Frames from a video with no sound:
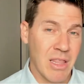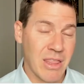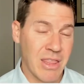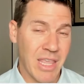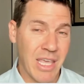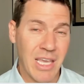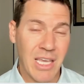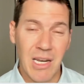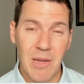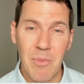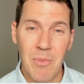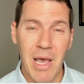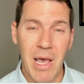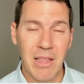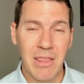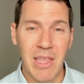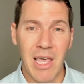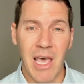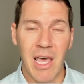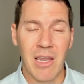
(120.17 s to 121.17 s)
Thinking
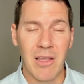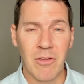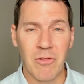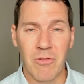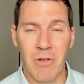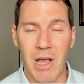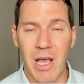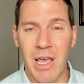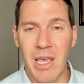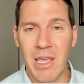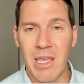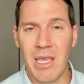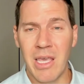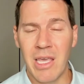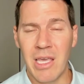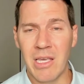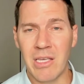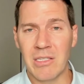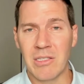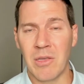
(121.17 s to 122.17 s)
about that is right,
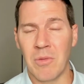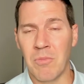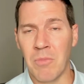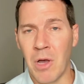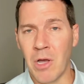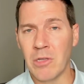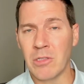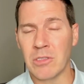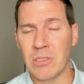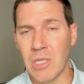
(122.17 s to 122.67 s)
is most,